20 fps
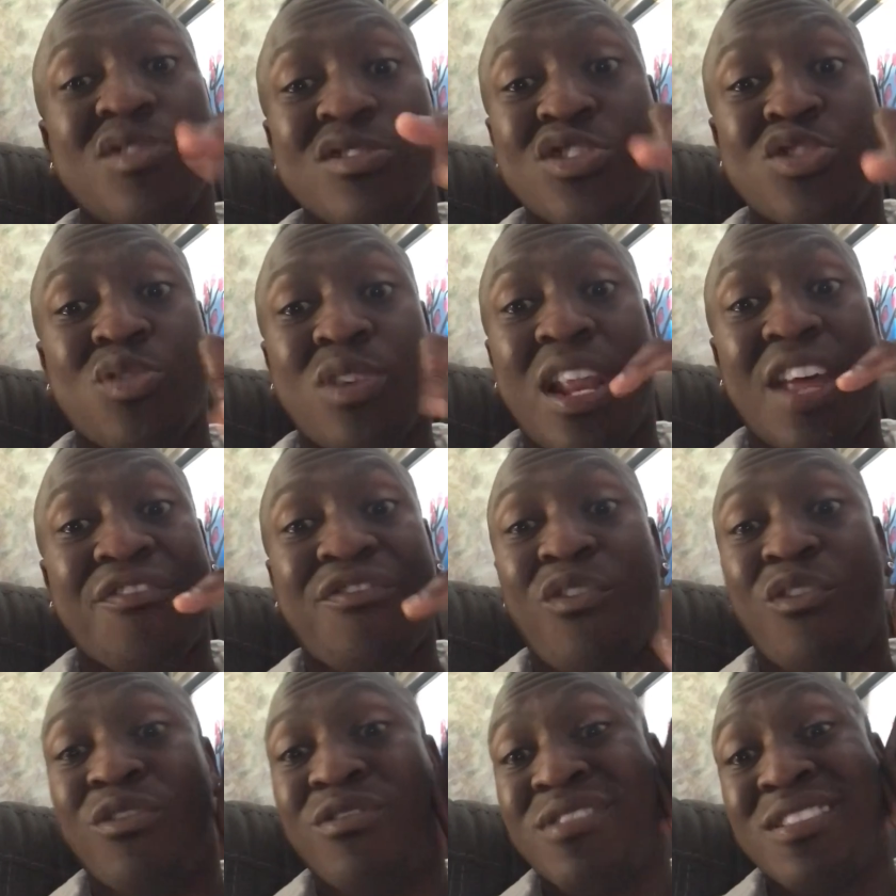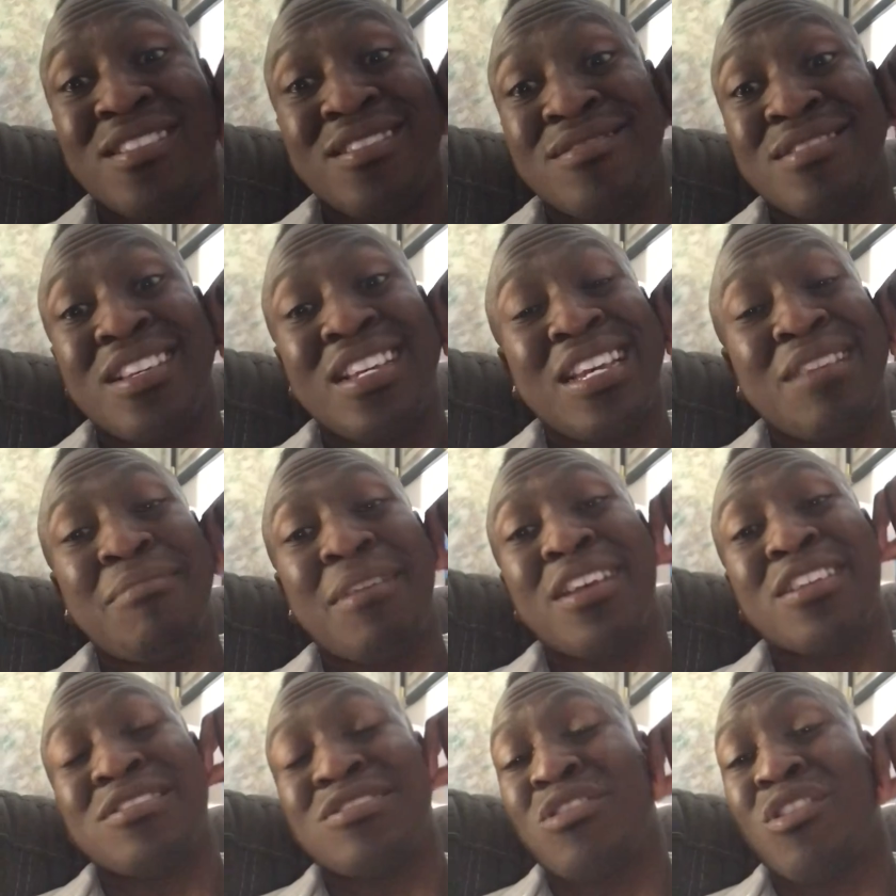going to score like he
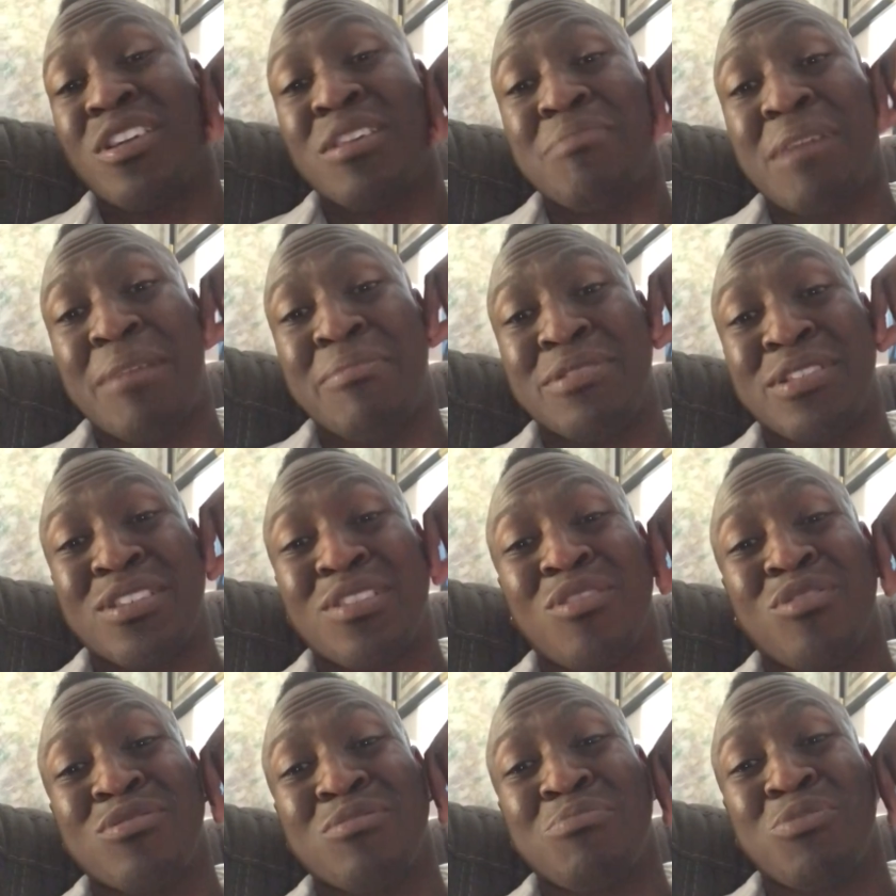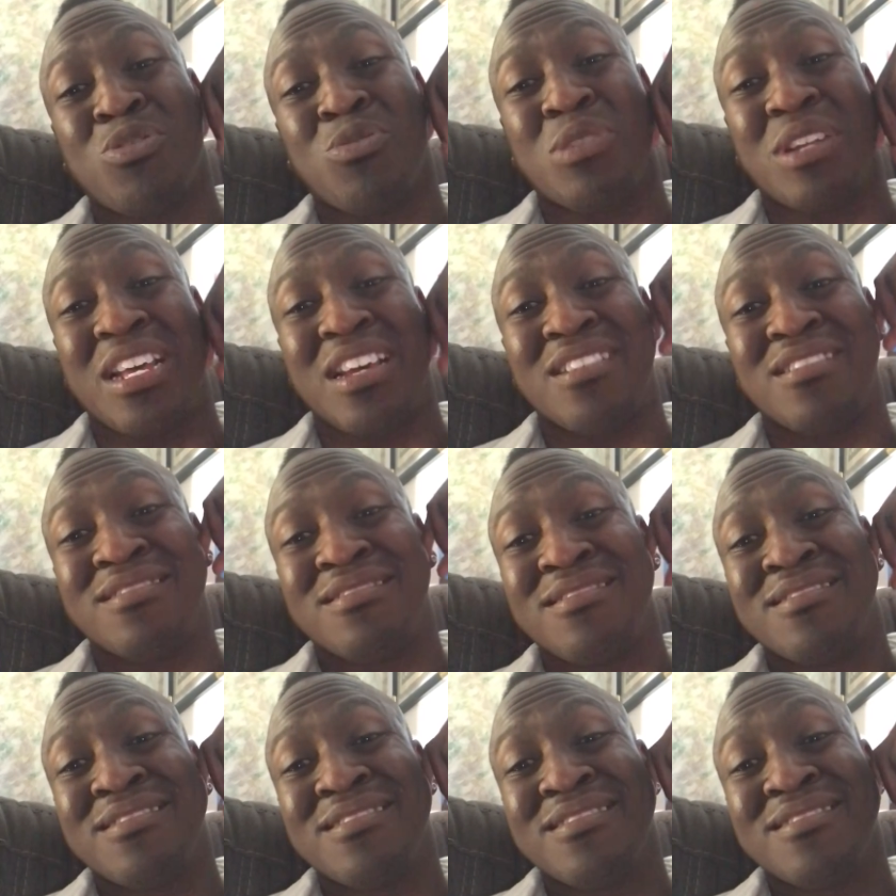might be the Golden Boot winner.
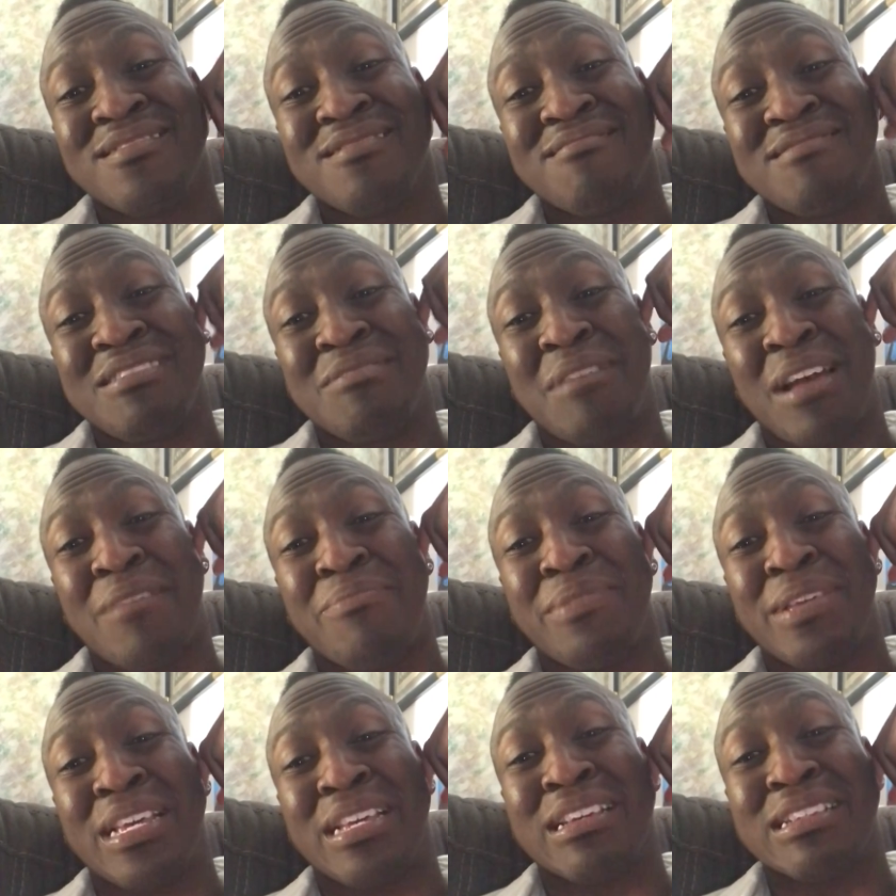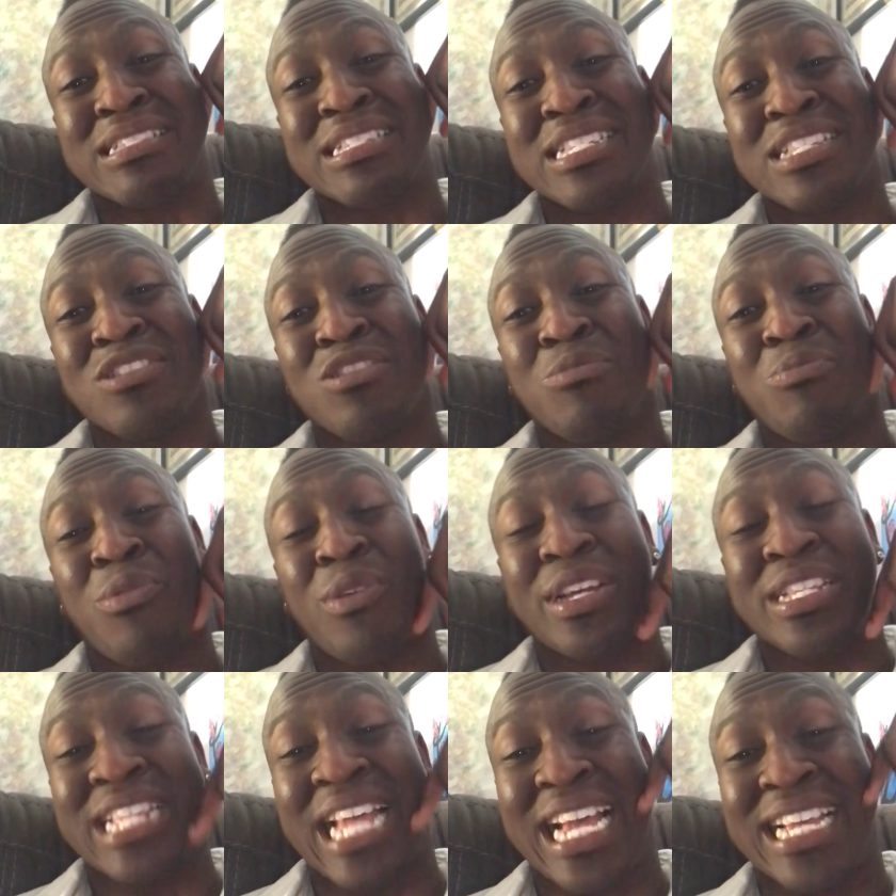He might be because this little
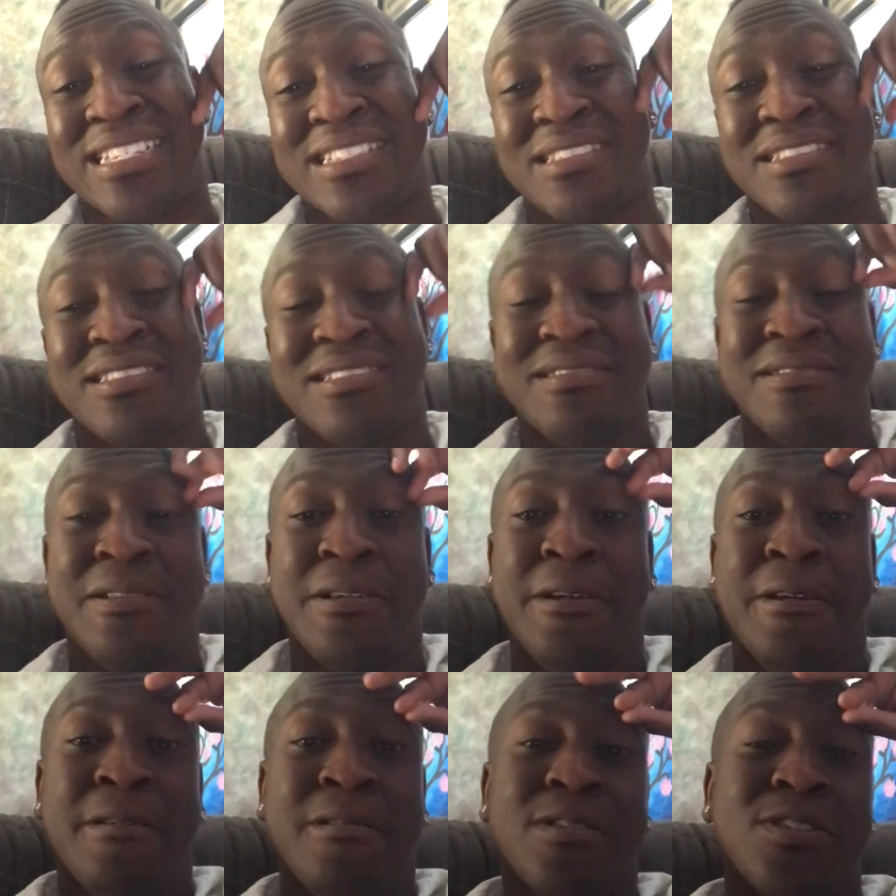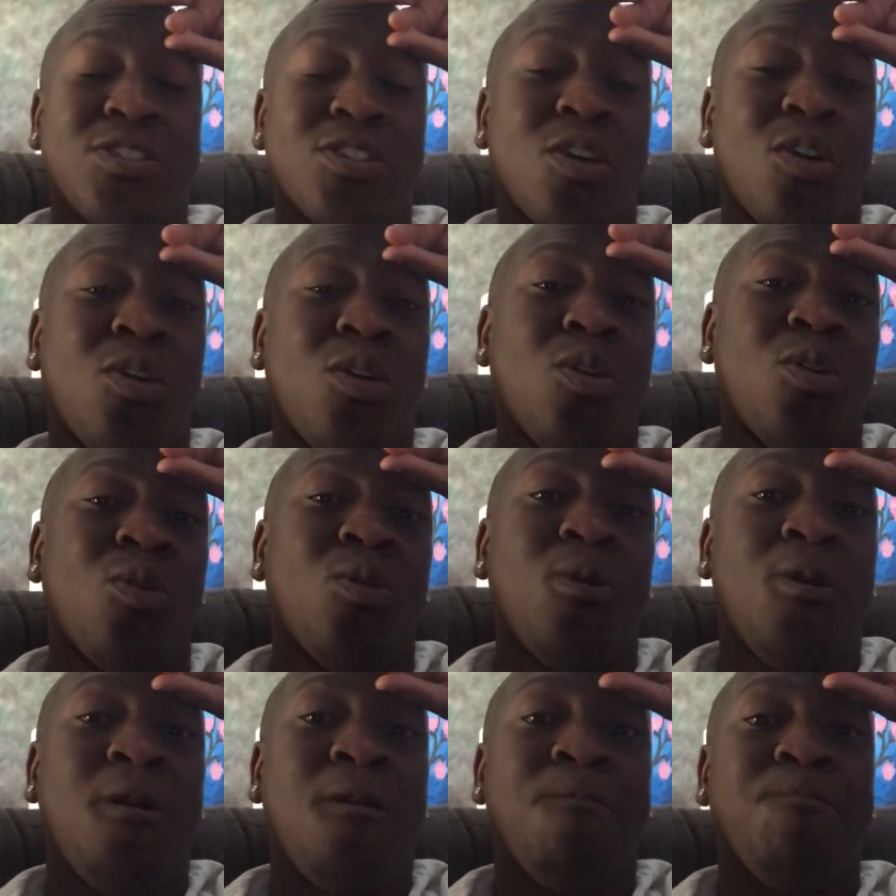boy is nice.
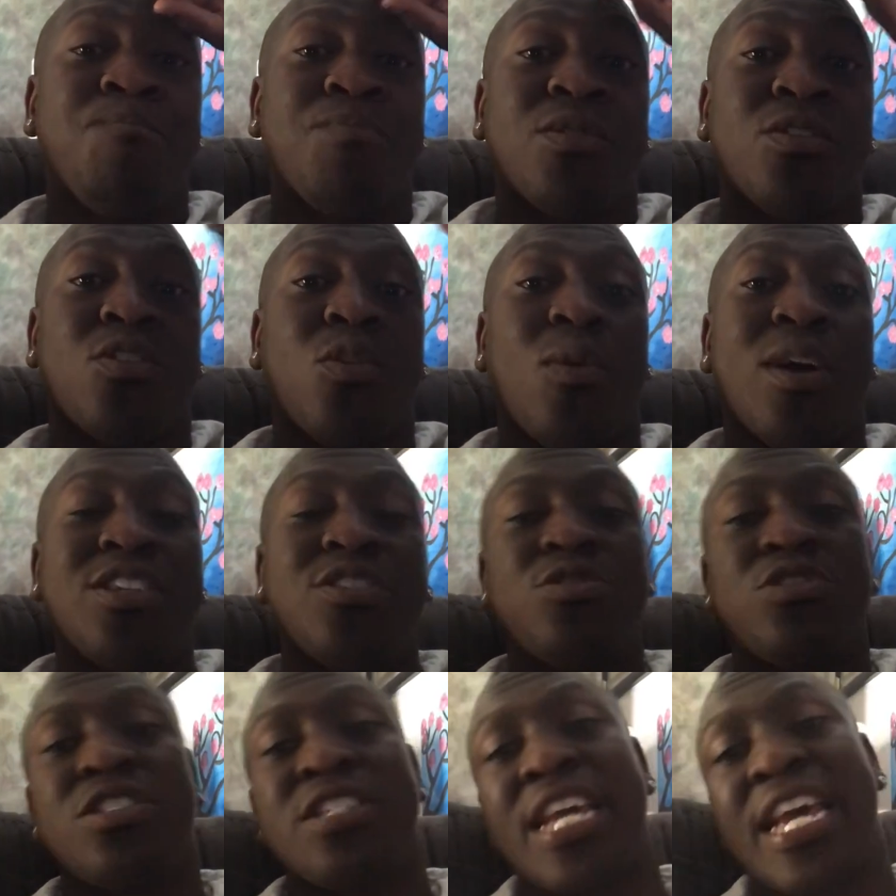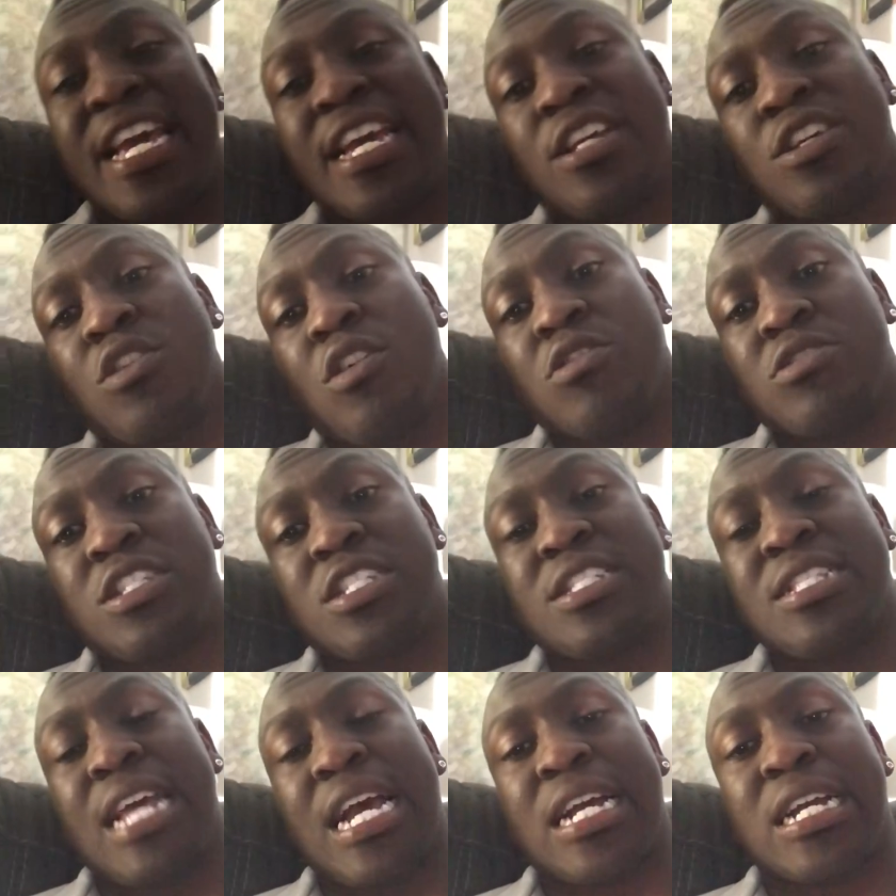So when you say
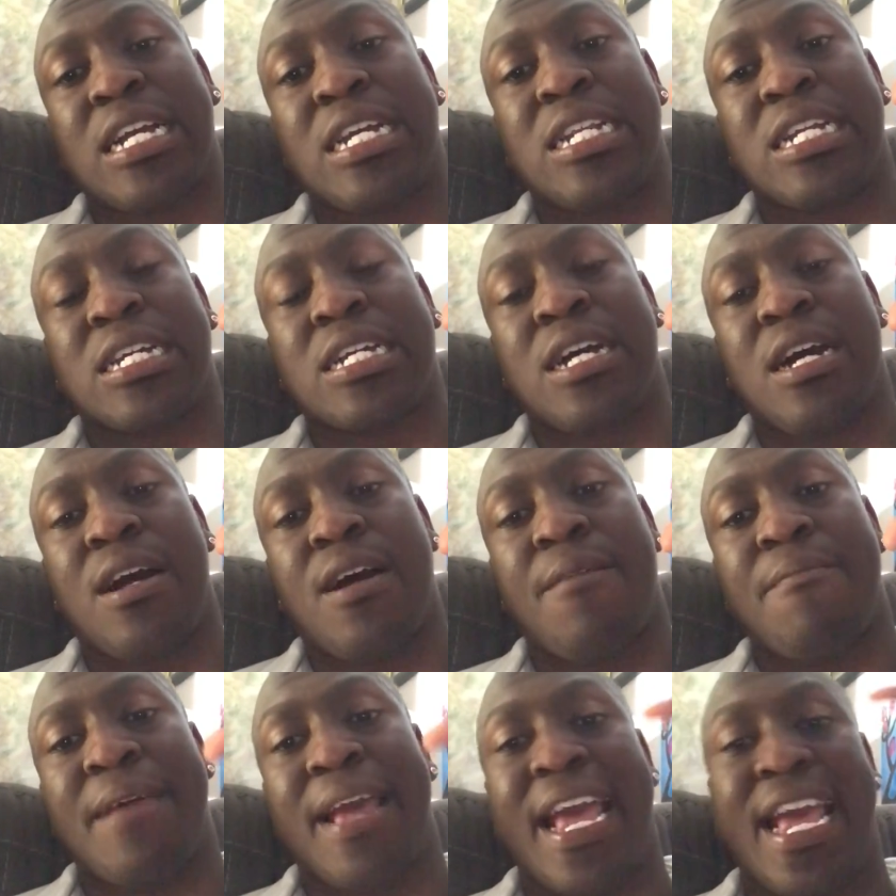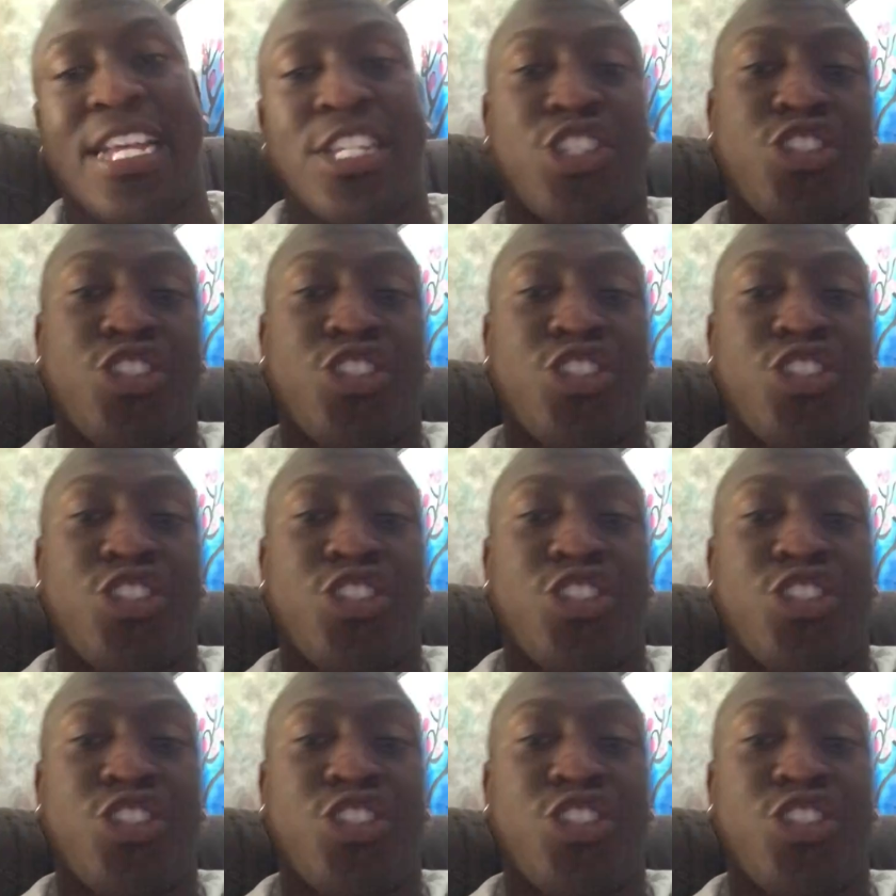Götze's not going to come and